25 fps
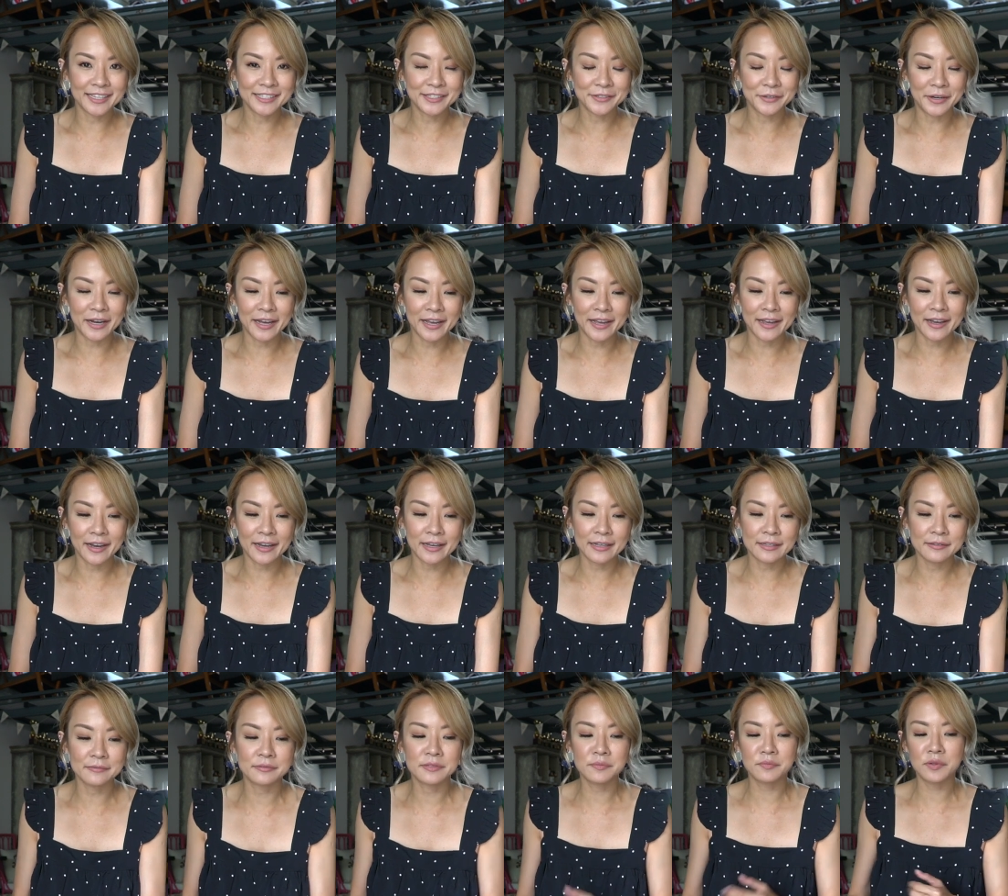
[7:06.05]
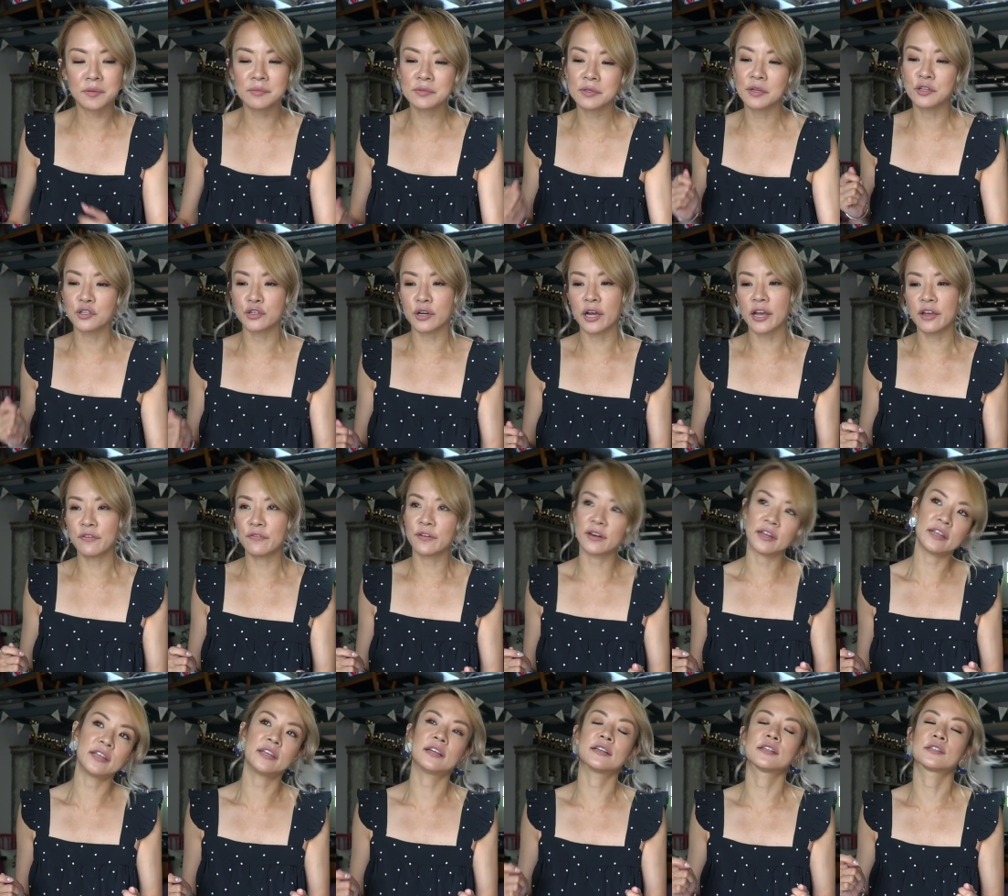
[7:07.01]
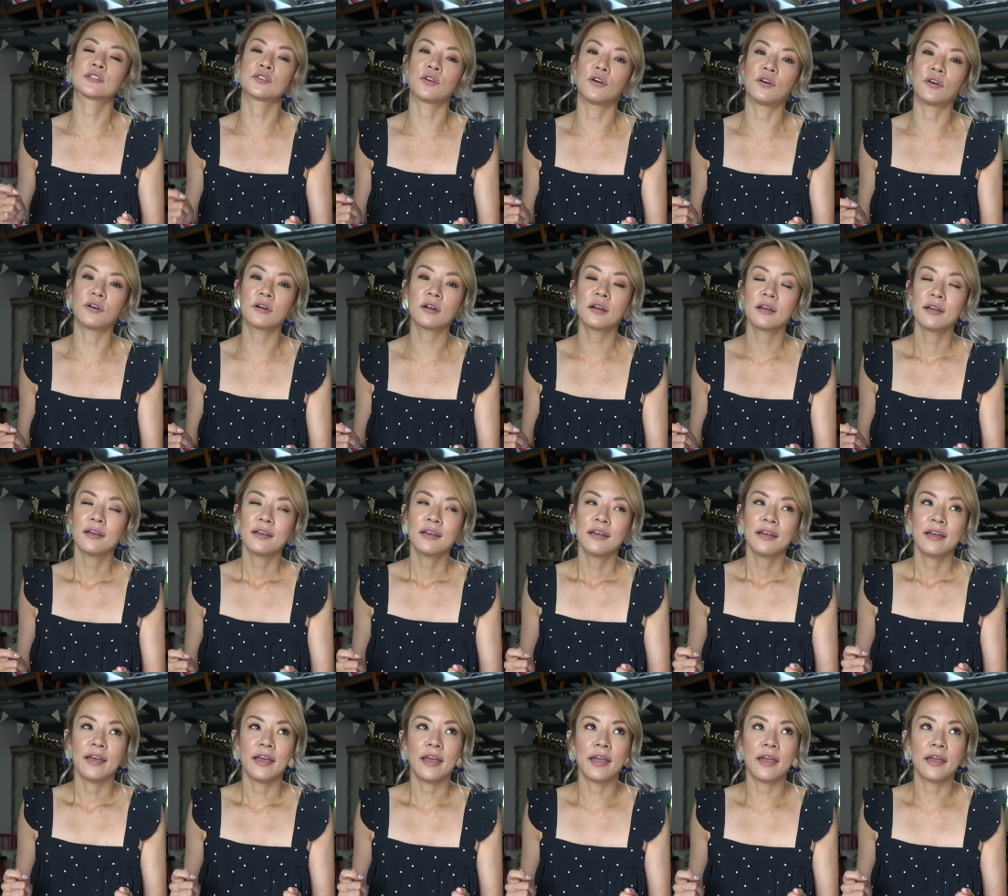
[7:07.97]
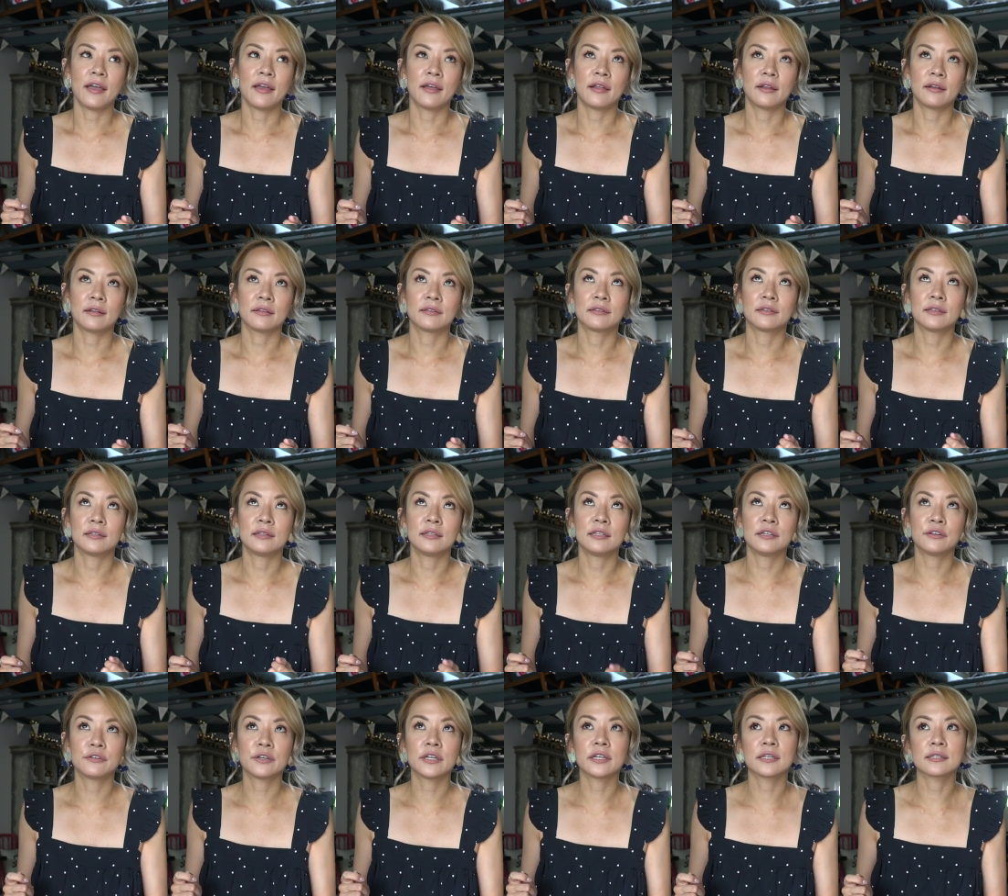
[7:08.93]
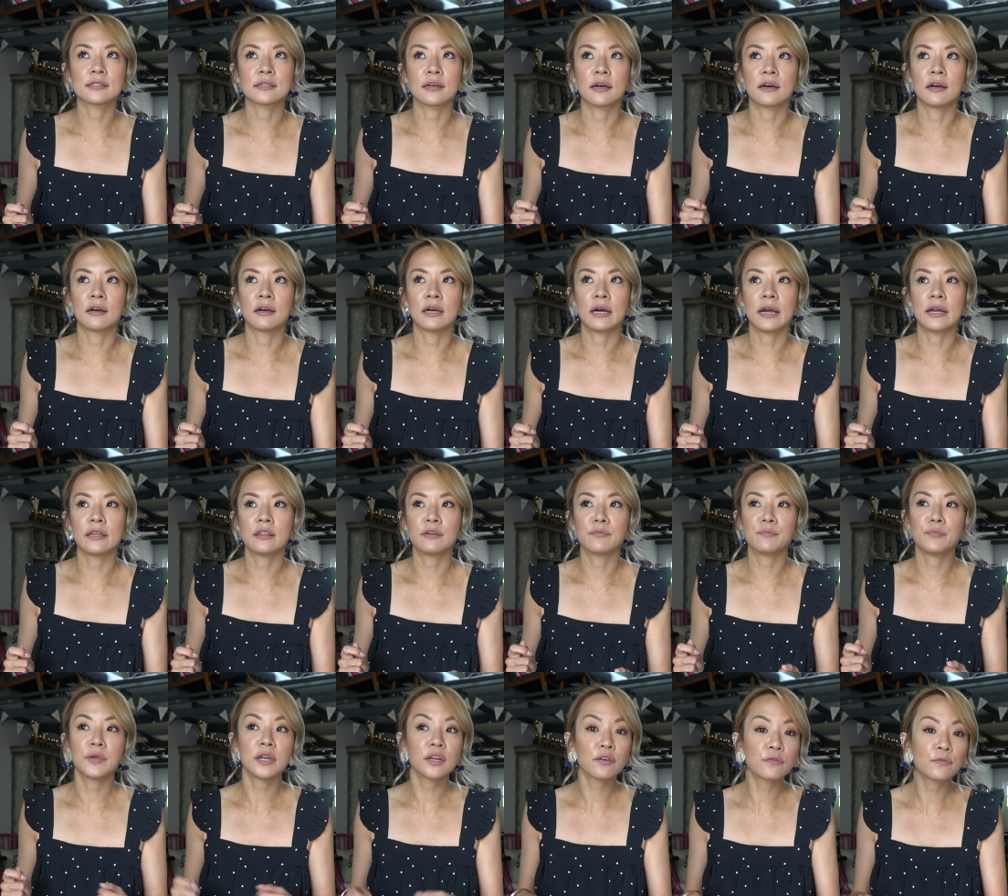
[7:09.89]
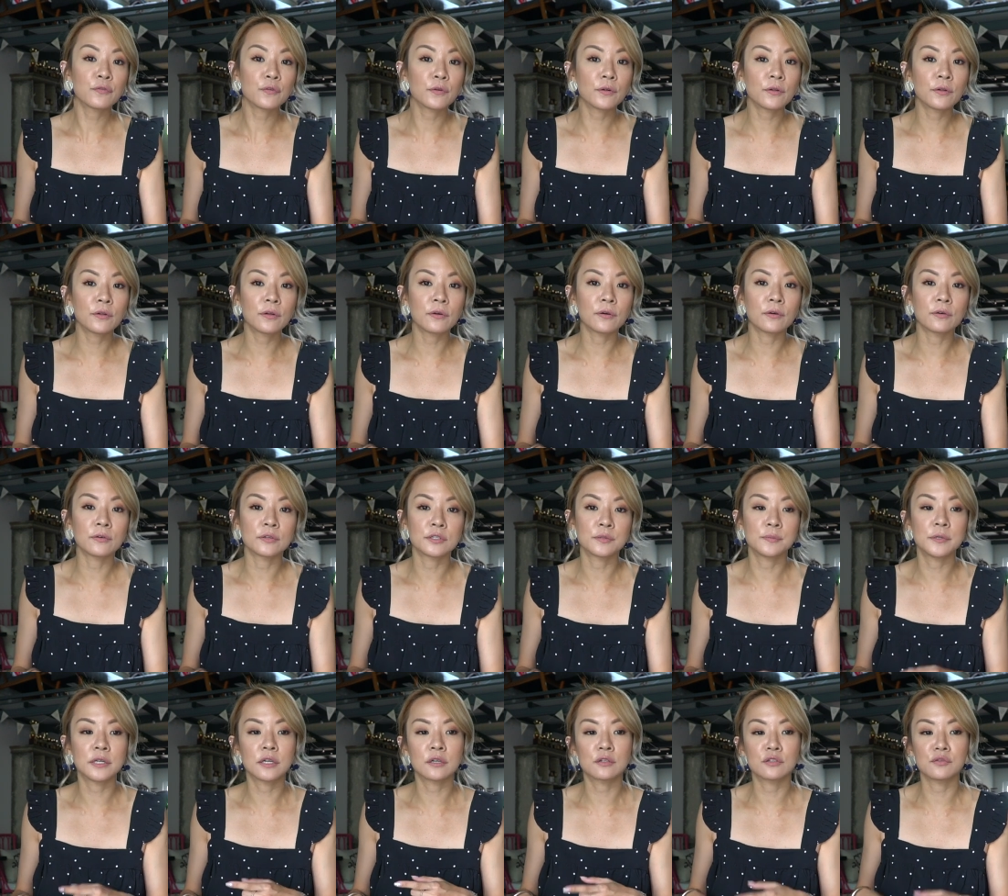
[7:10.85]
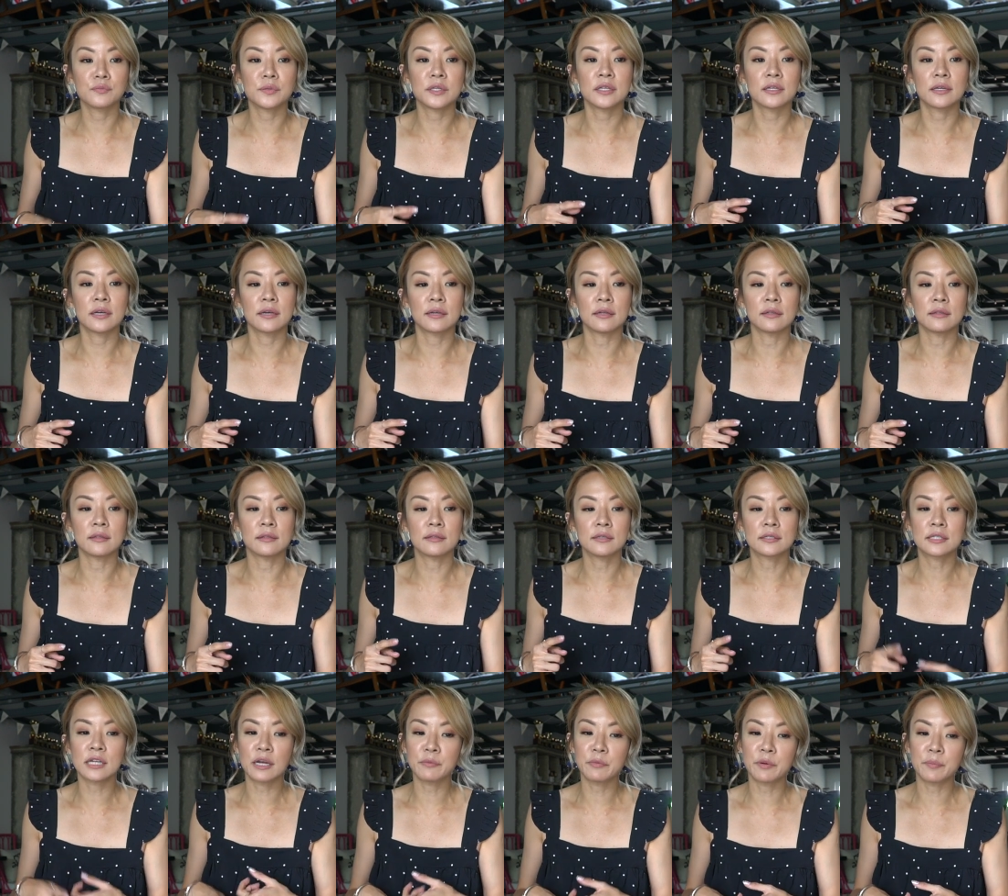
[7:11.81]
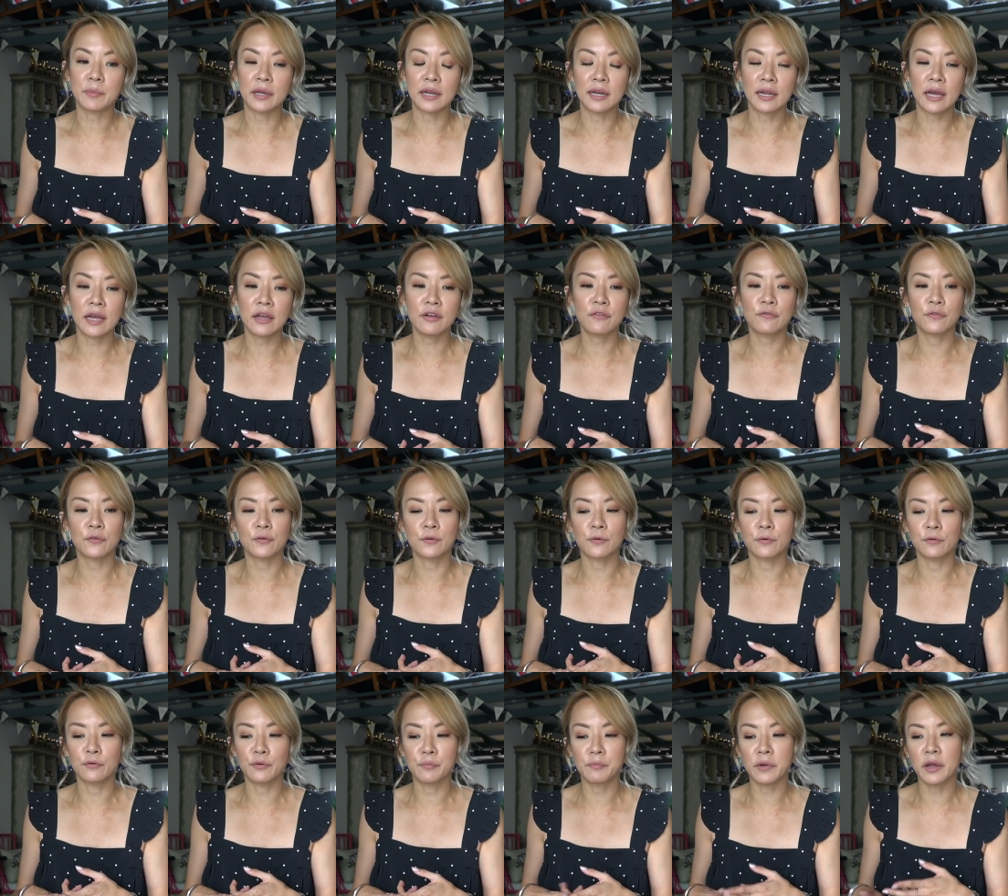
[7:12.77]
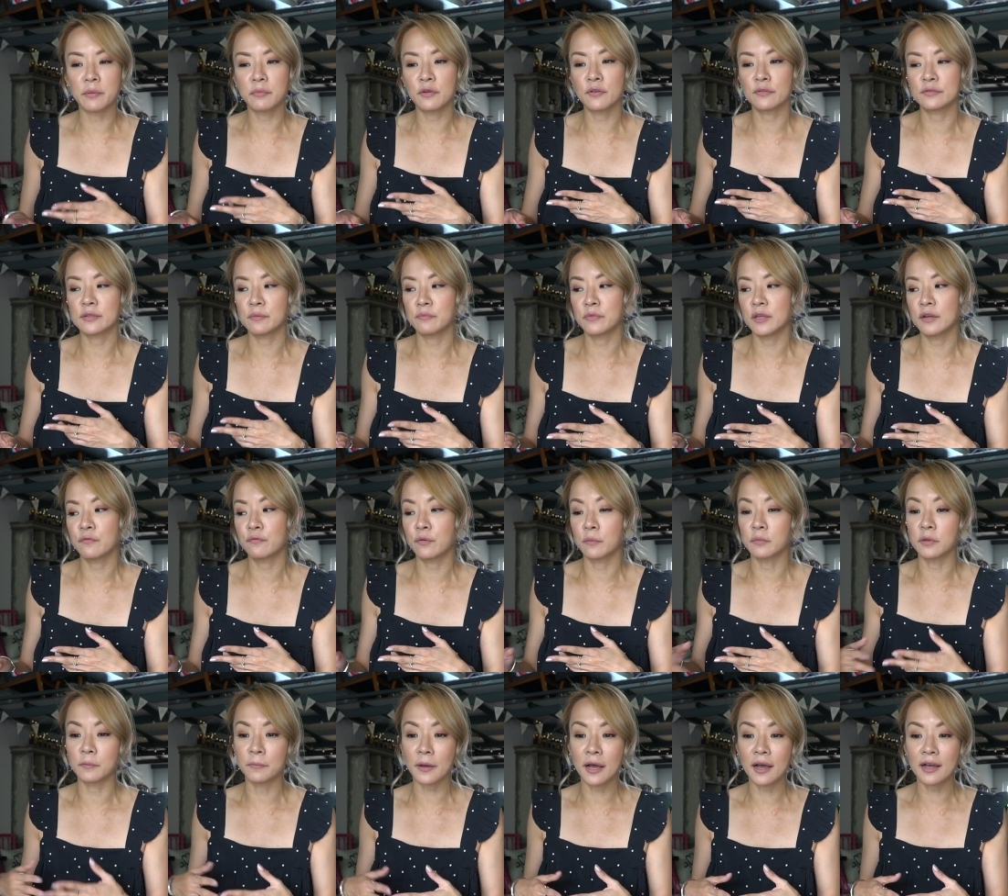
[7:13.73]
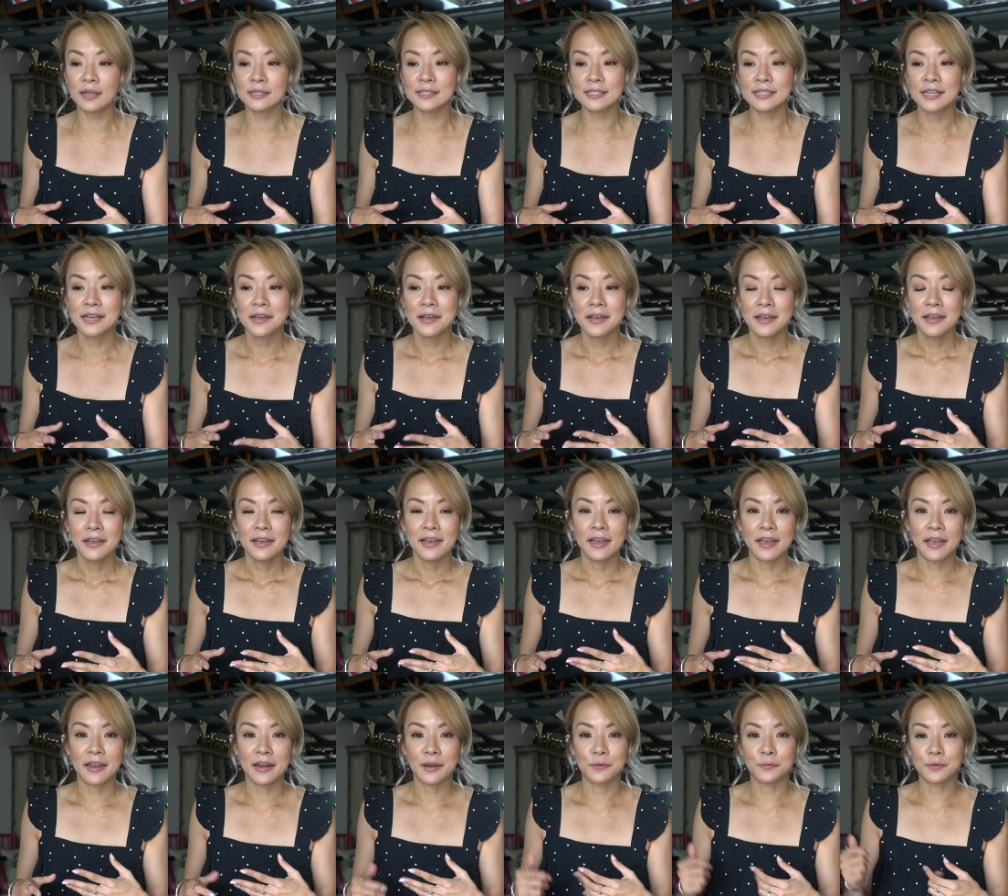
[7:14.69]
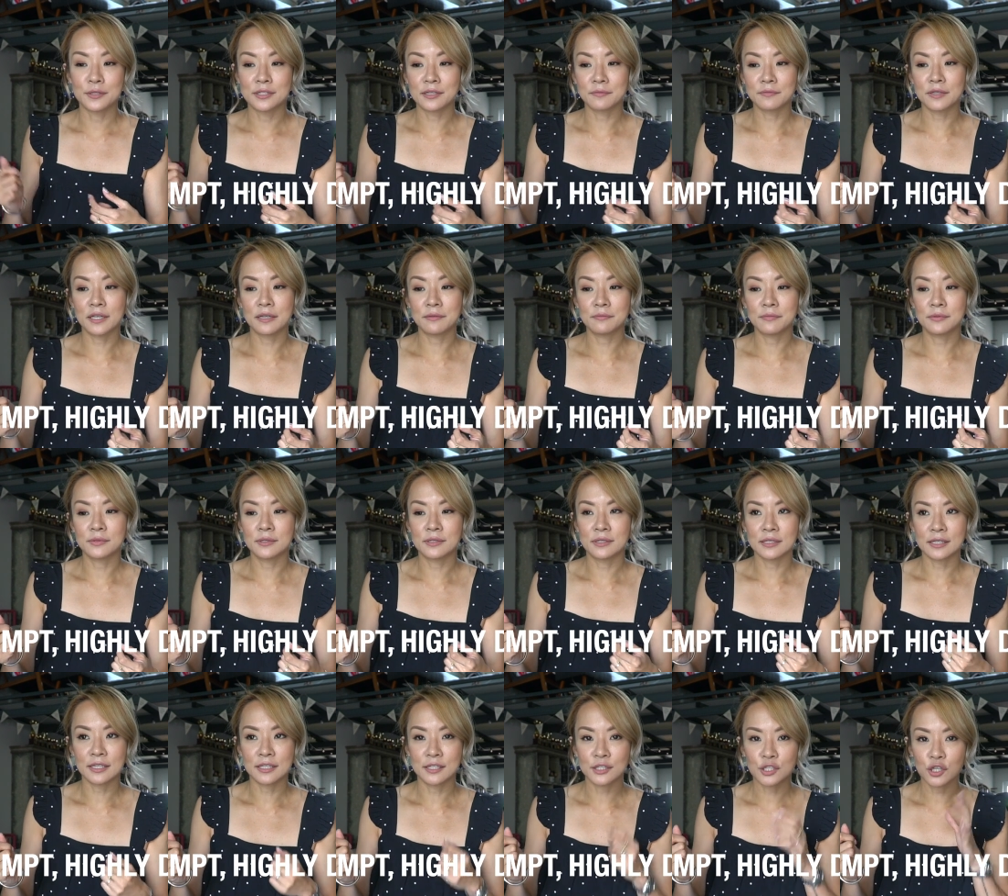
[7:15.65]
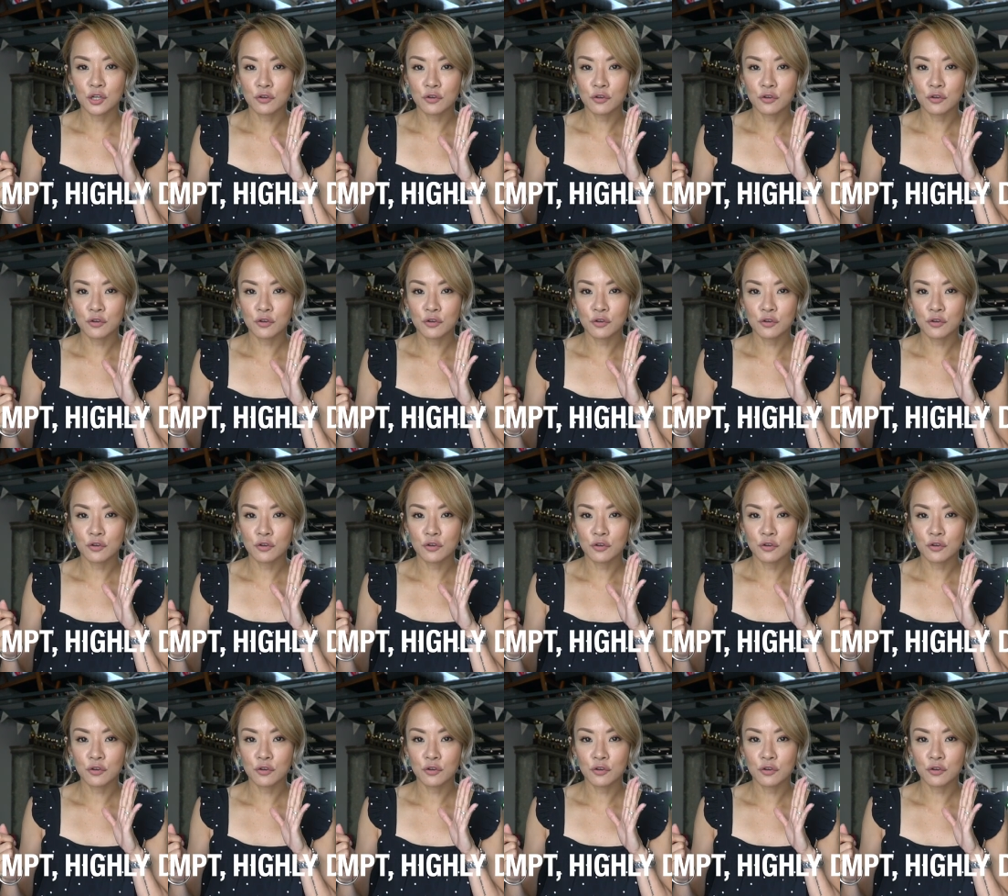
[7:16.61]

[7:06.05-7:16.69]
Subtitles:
So I sometimes drive and I hear a song and the lyrics are either meaningful or speak out to me at this time in my life or remind me of something from the past, and I would sometimes